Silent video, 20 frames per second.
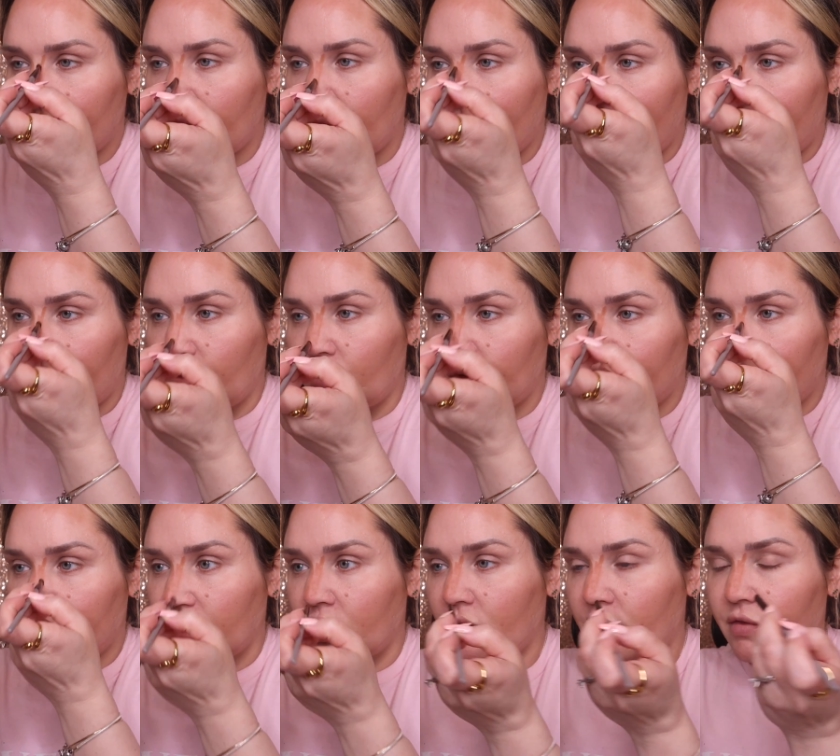I'm
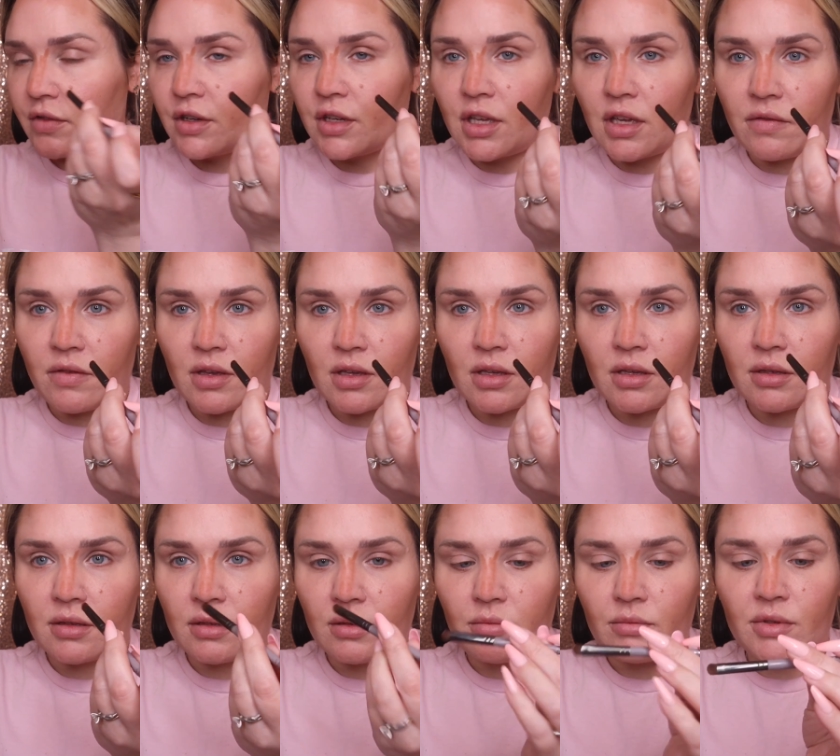only gonna forgive it
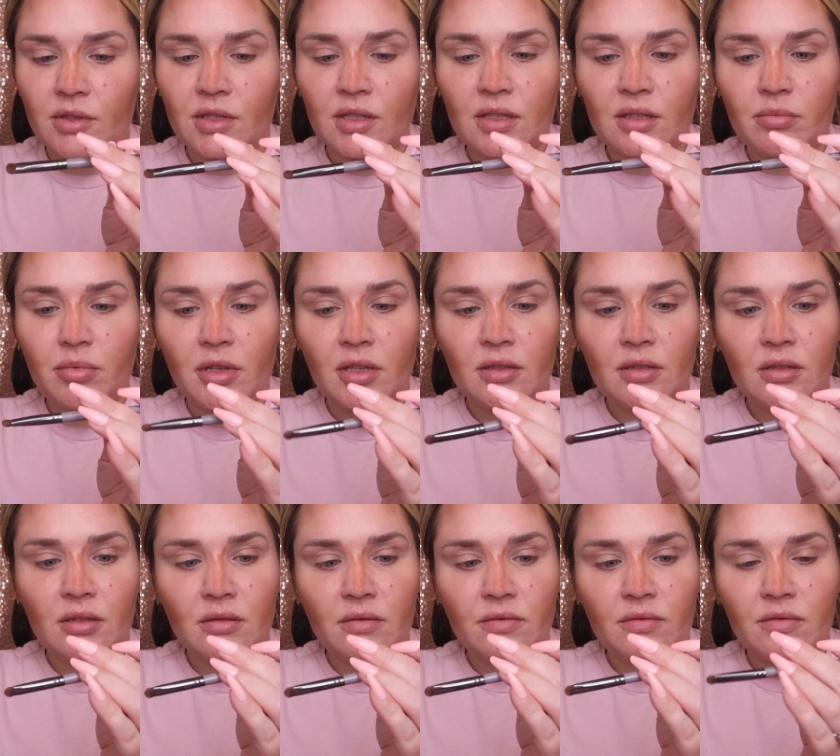because it was
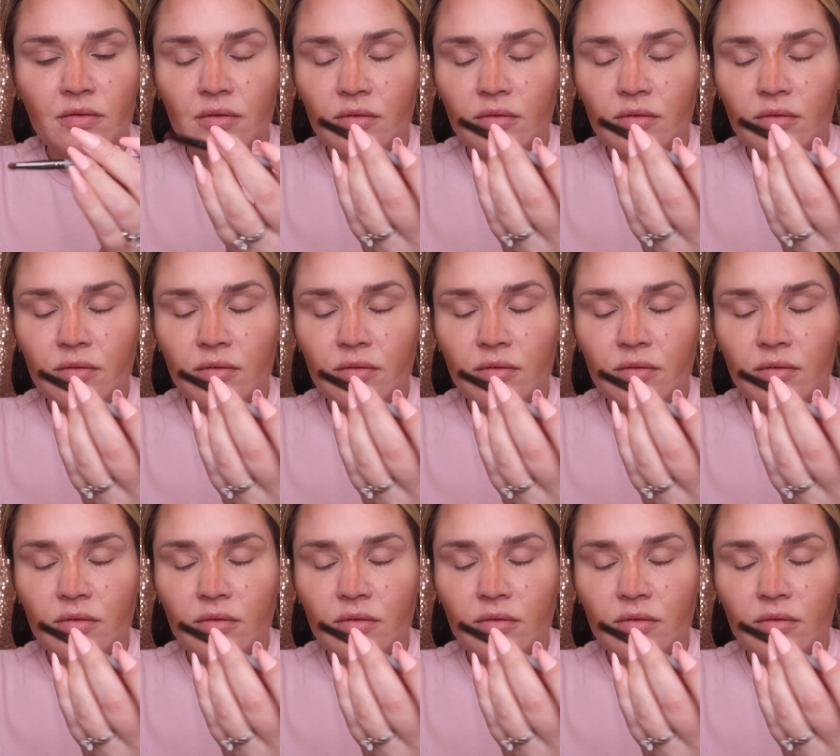expensive.